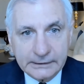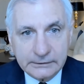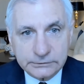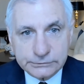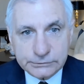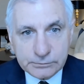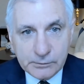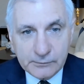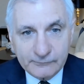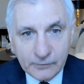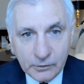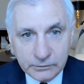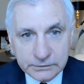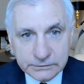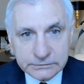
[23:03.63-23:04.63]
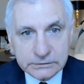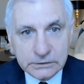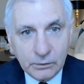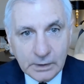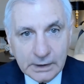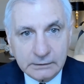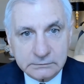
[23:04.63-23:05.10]
eligible voters
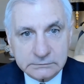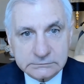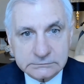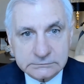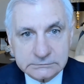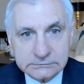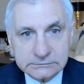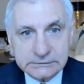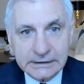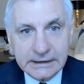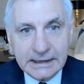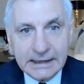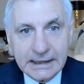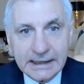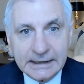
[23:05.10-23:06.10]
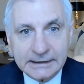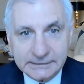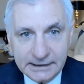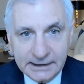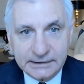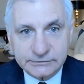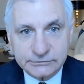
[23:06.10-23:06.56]
go out and
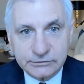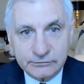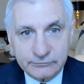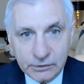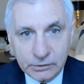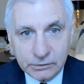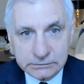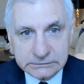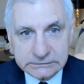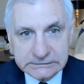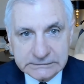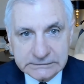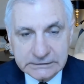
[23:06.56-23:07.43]
cast their vote.